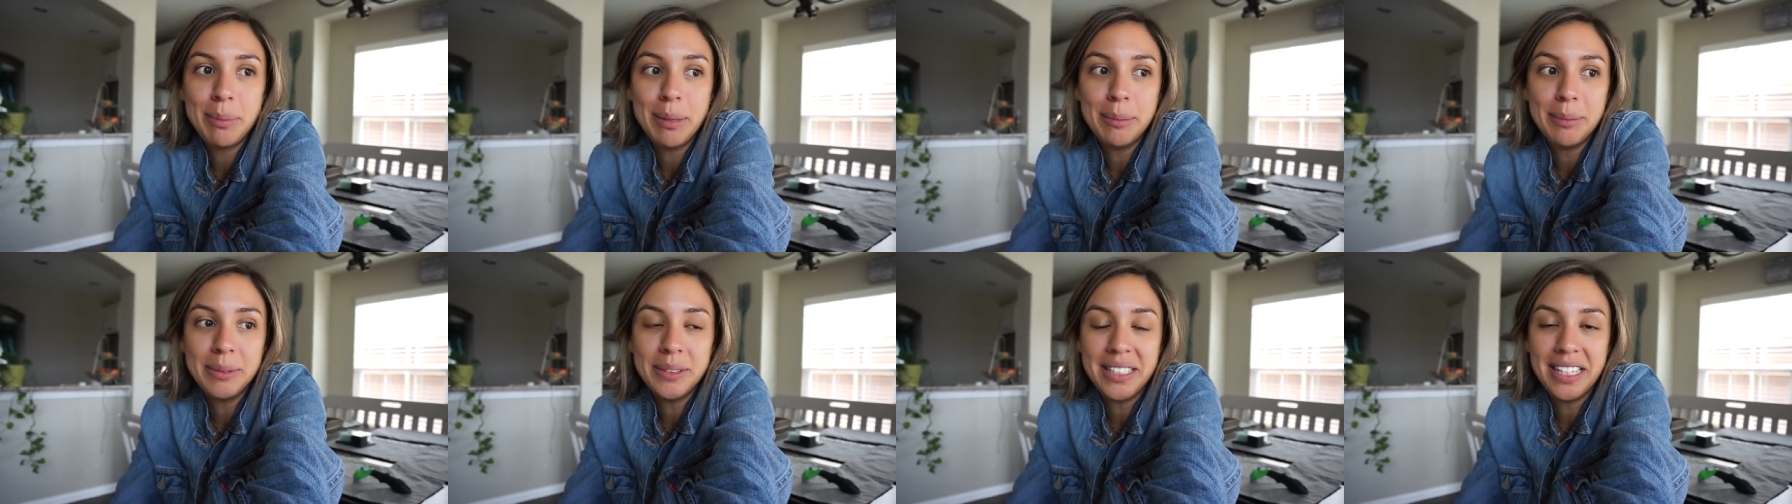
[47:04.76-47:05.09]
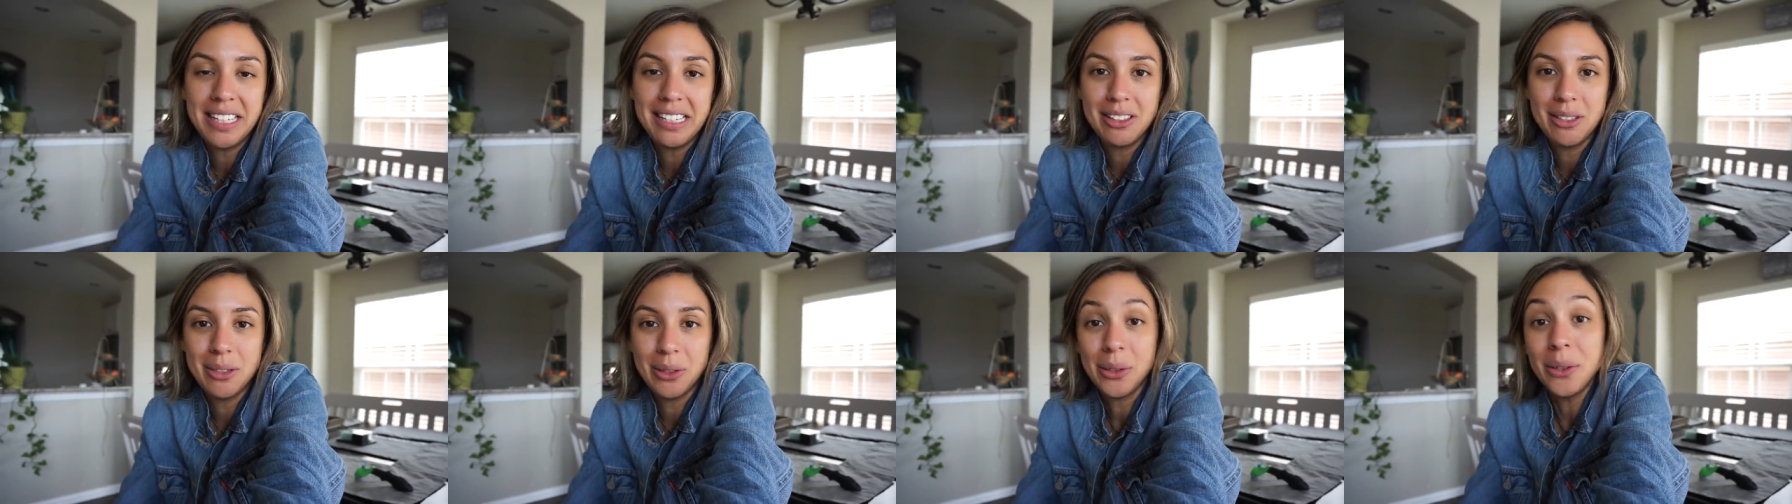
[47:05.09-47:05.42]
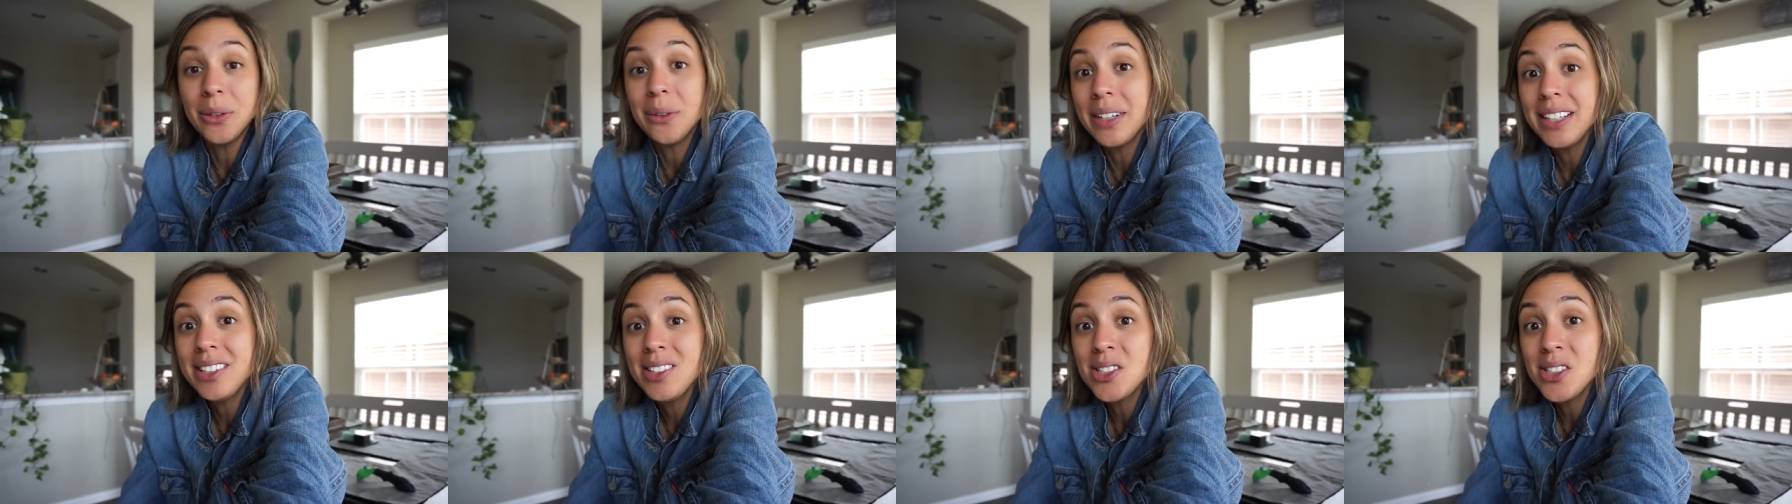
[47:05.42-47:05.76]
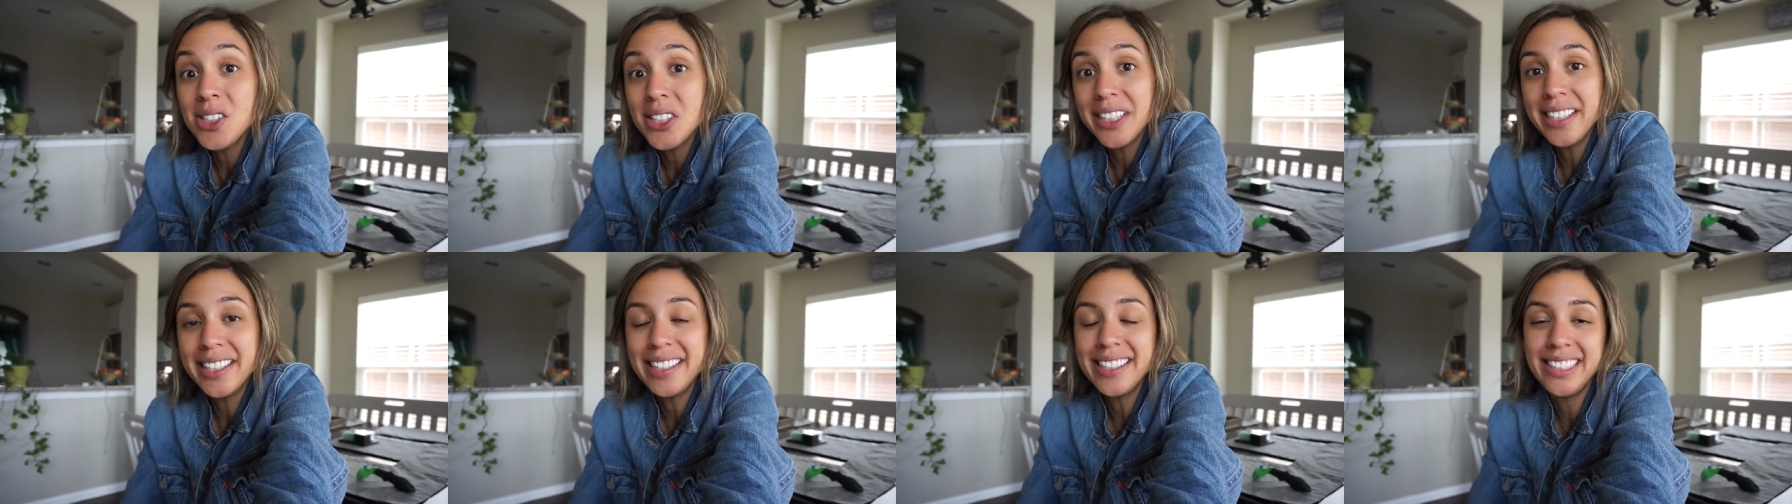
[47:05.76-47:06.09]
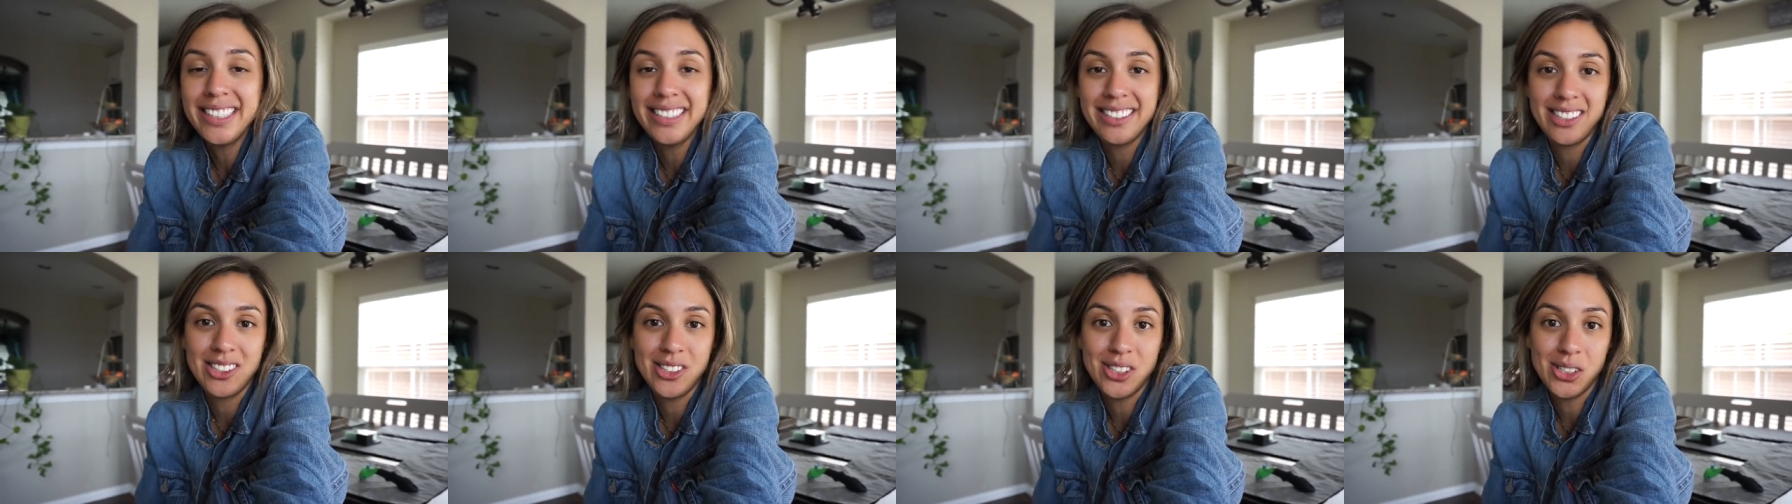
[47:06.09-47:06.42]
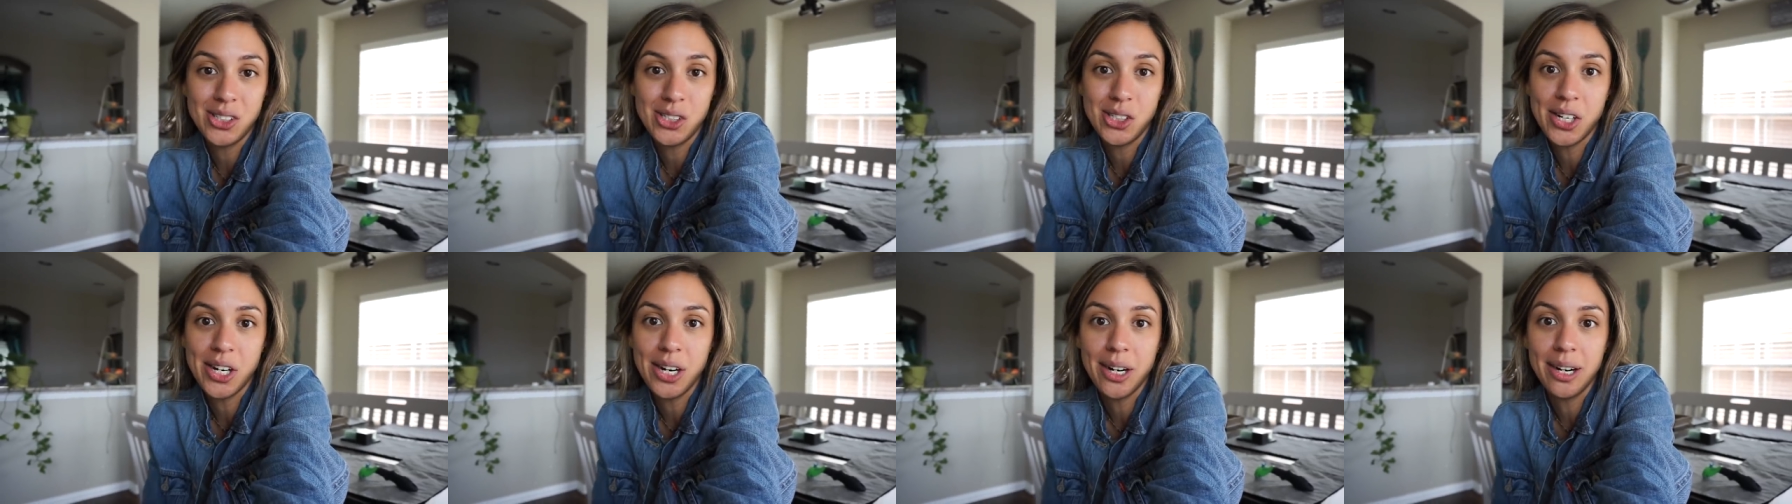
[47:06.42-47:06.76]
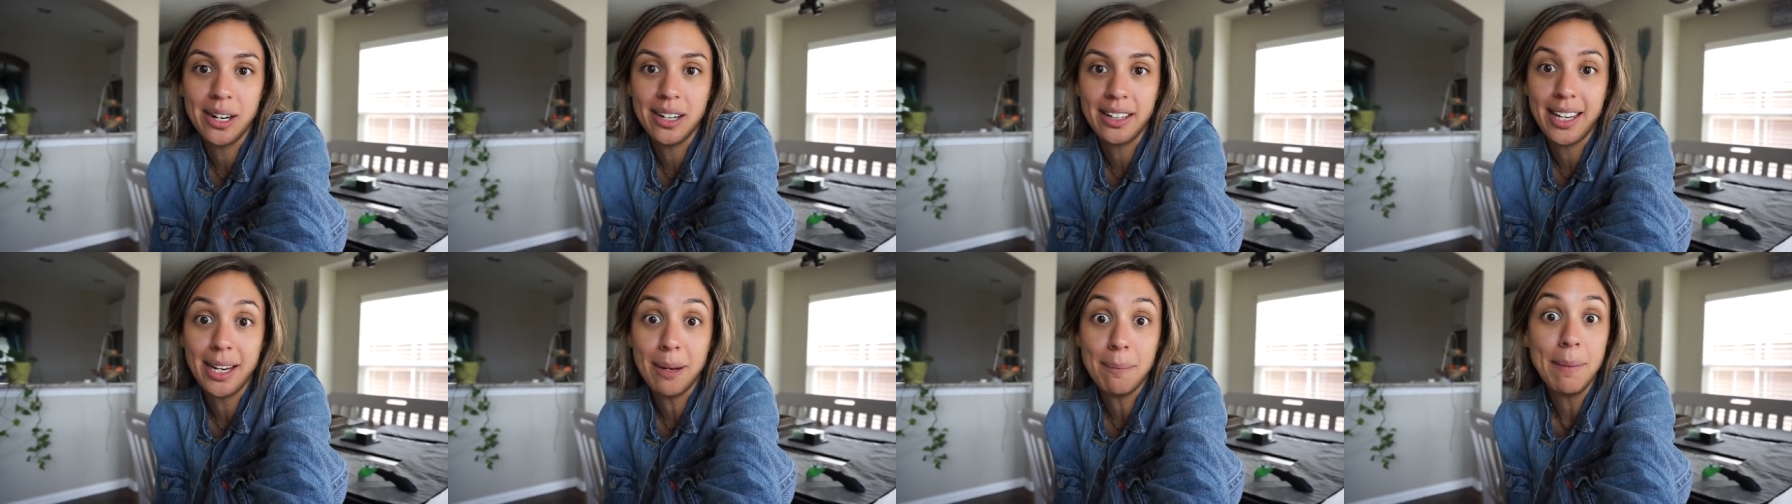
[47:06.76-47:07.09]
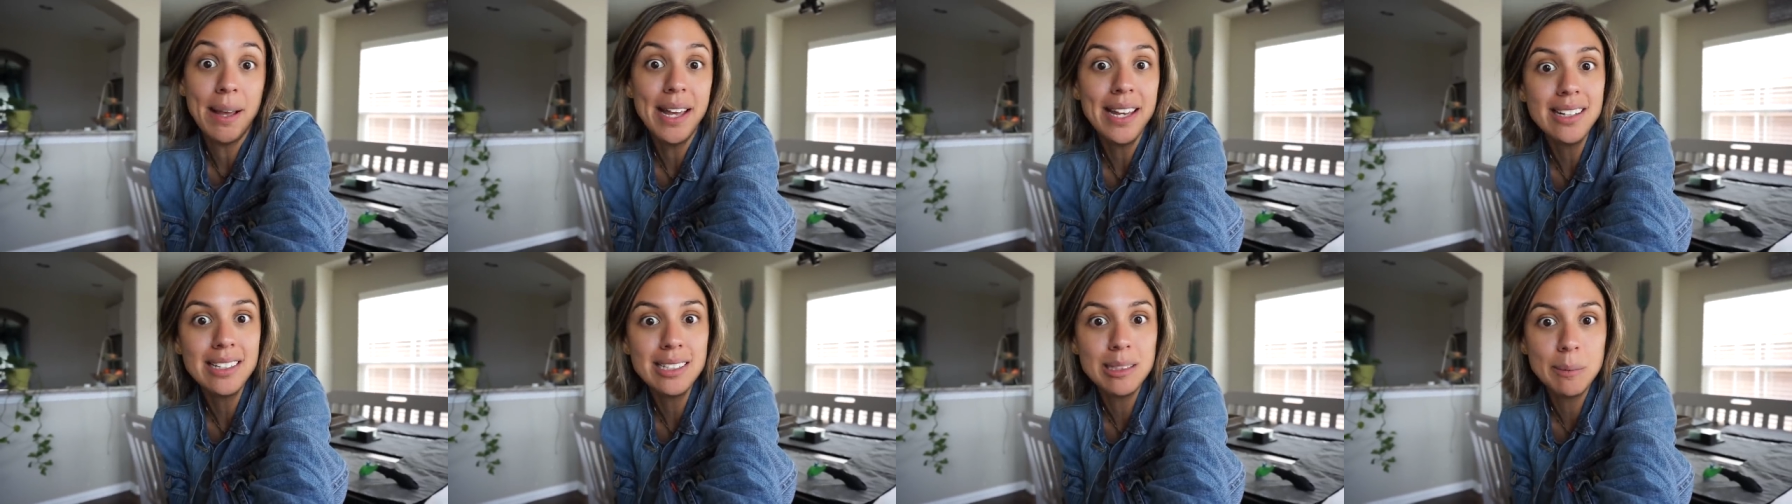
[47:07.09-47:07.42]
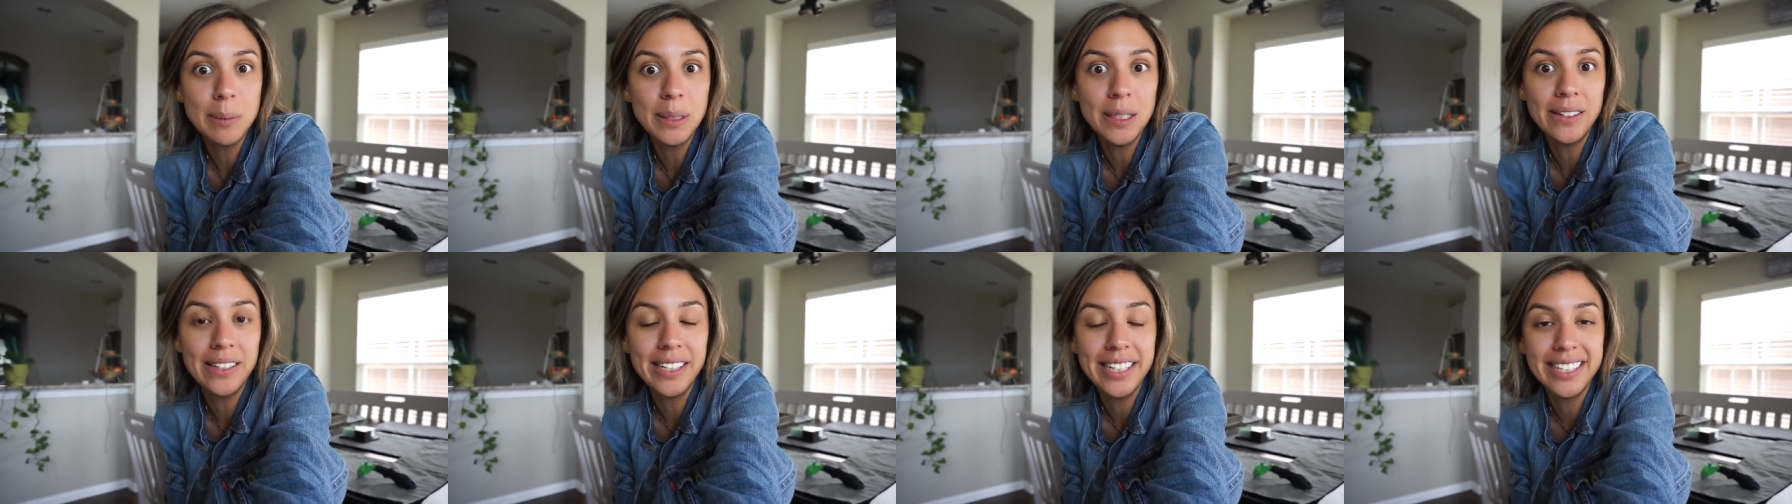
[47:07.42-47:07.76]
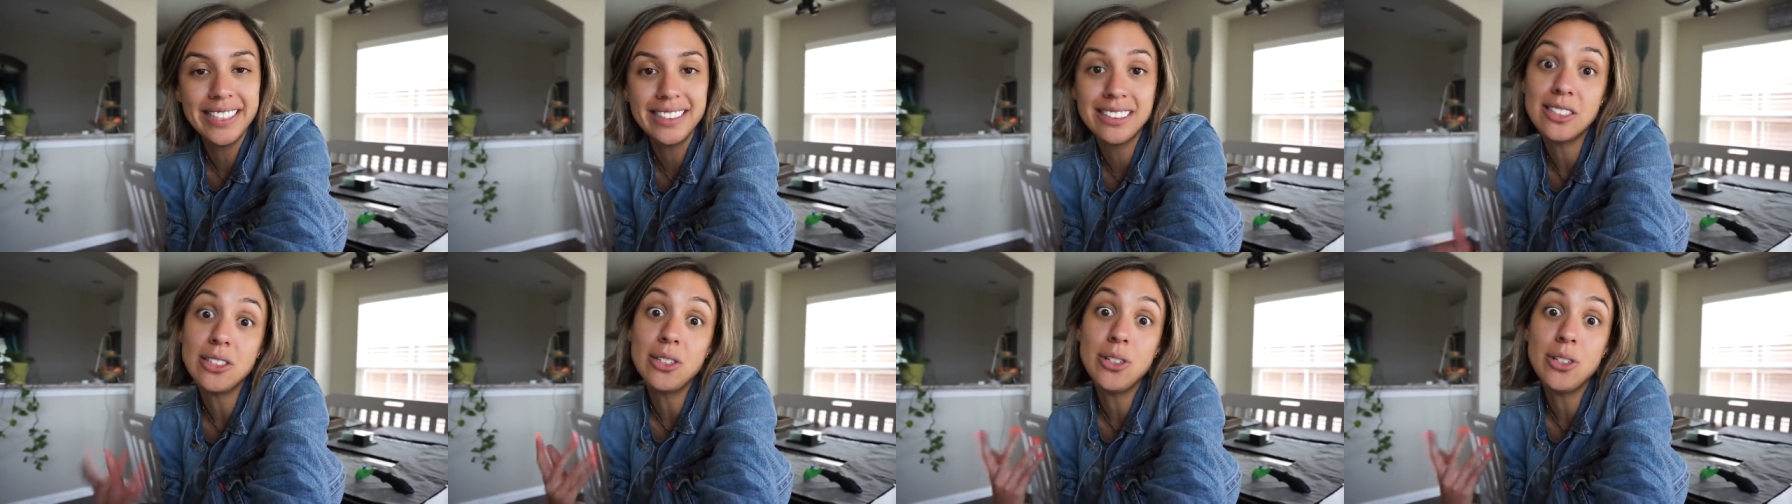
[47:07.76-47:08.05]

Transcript: to be able to answer her questions and just share like my experience.